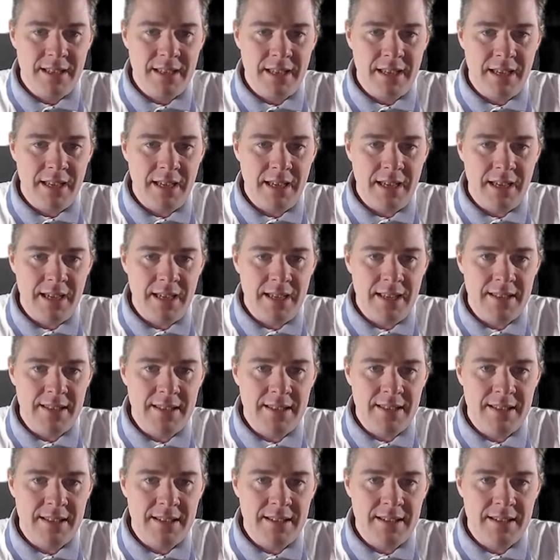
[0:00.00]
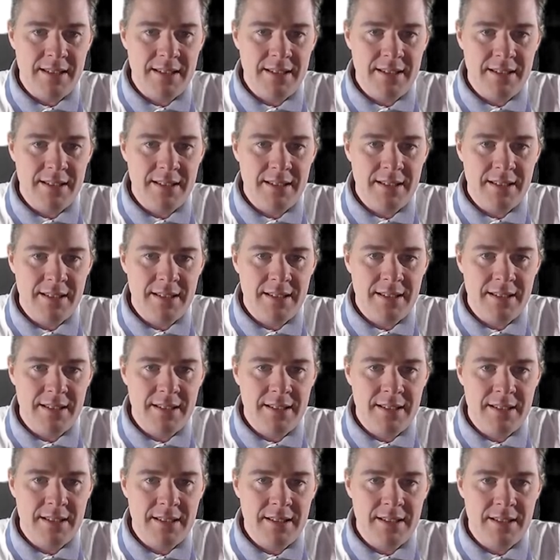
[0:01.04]
and
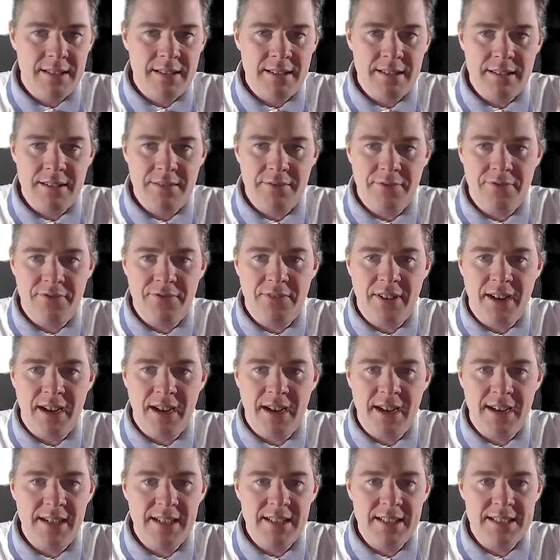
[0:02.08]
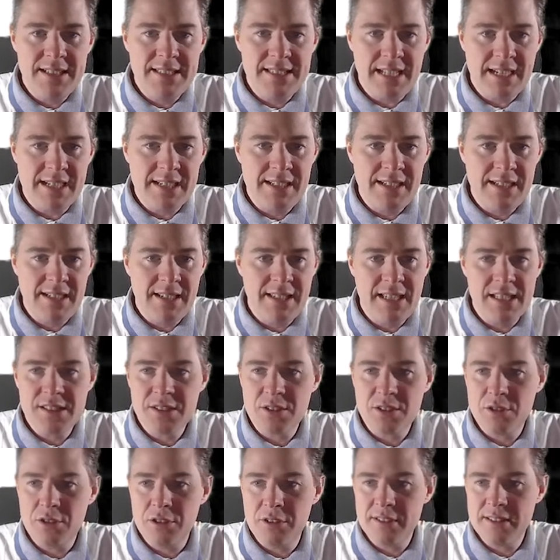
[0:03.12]
the file is actually just
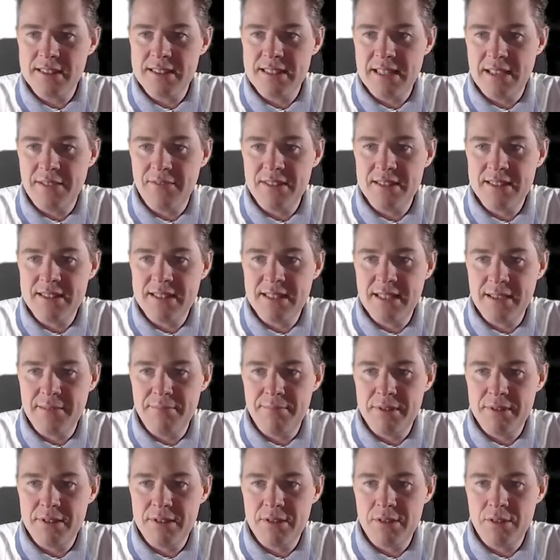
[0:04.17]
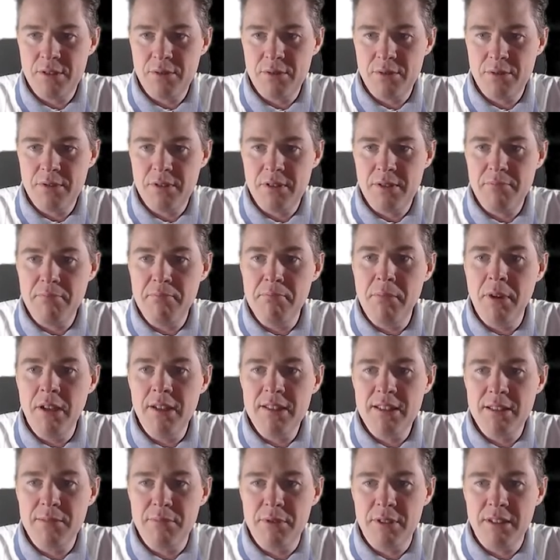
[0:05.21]
called 7-zip. So
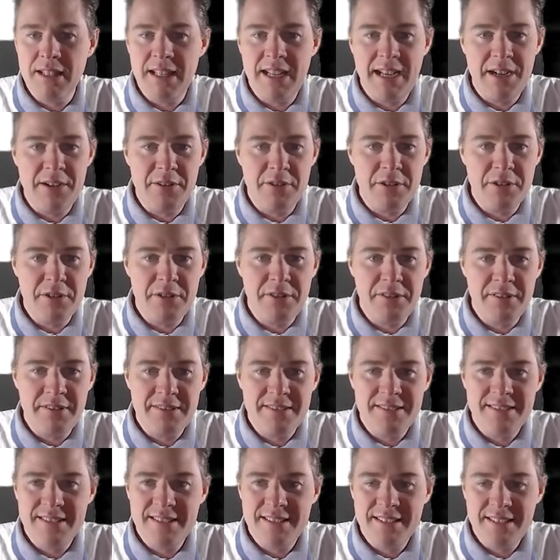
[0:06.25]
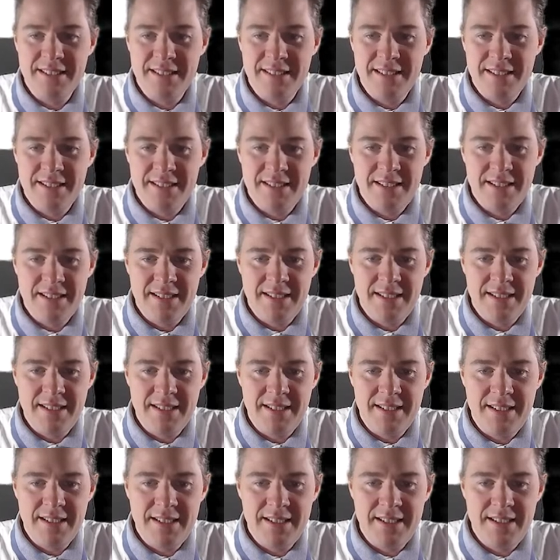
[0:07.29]
multiple error.
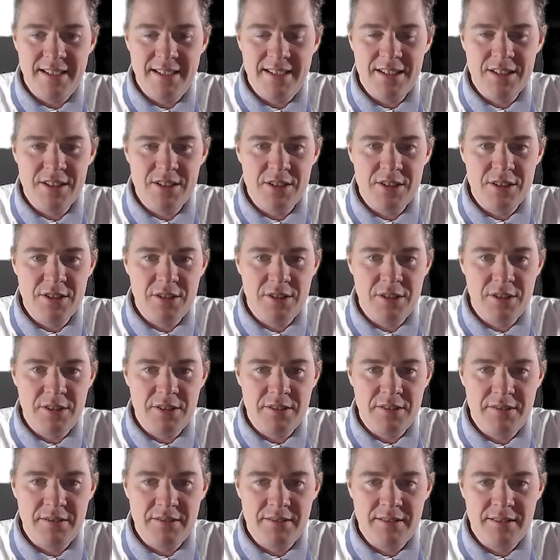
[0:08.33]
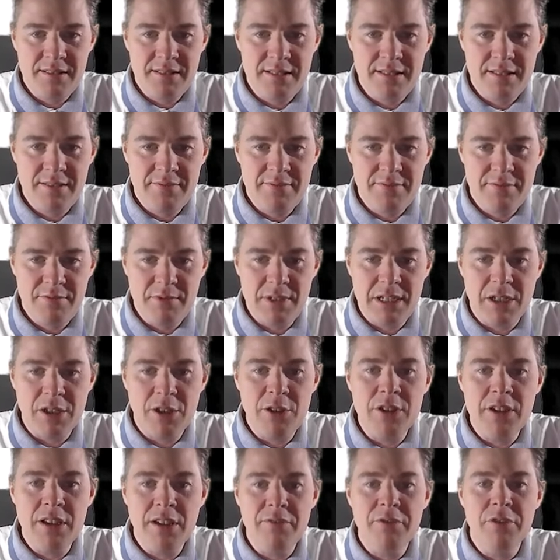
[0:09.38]
Uh, it should, we are
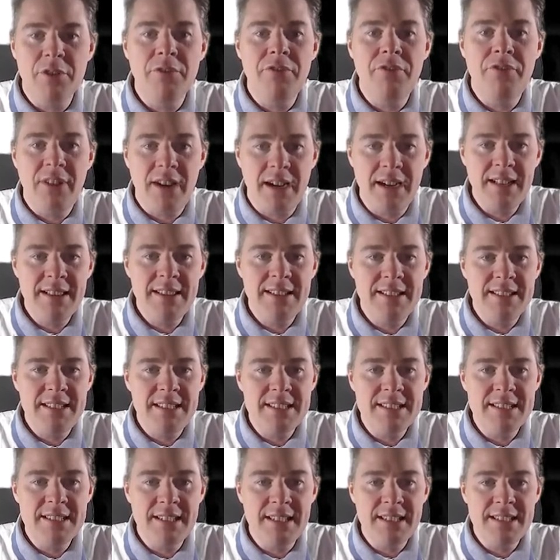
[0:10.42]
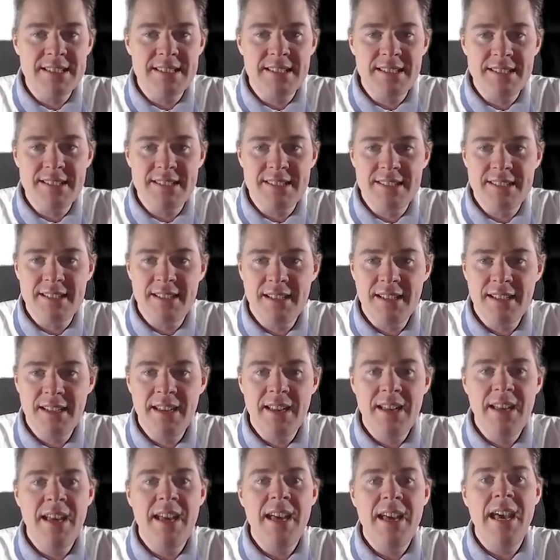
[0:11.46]
looking for file that doesn't exist
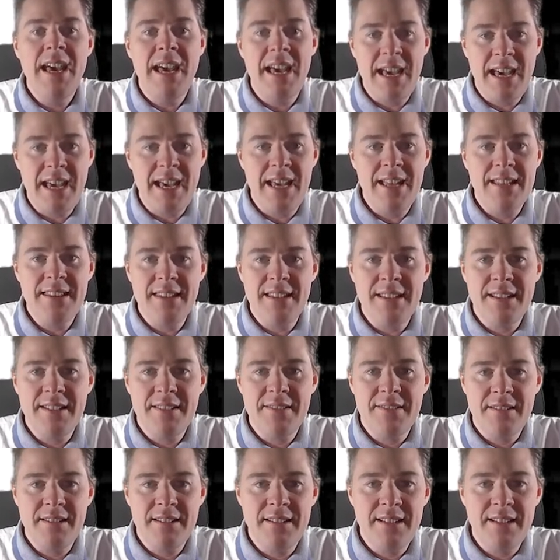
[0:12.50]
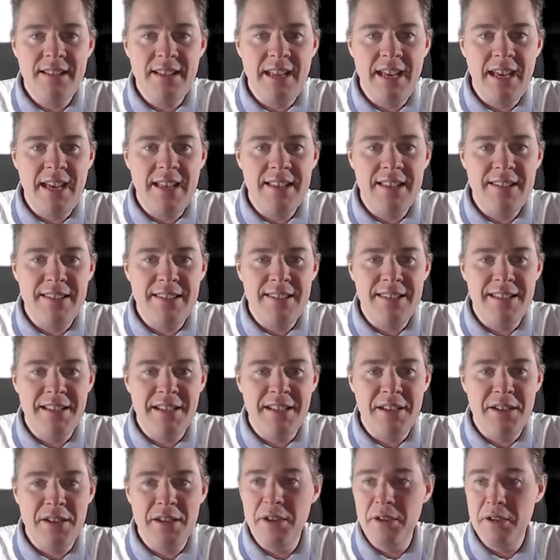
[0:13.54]
and and
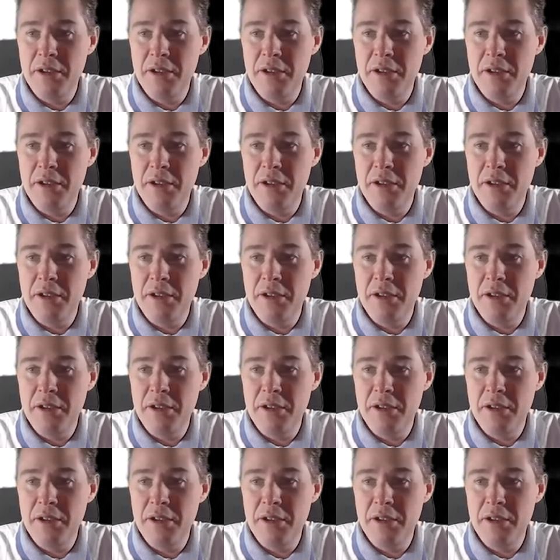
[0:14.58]
uh,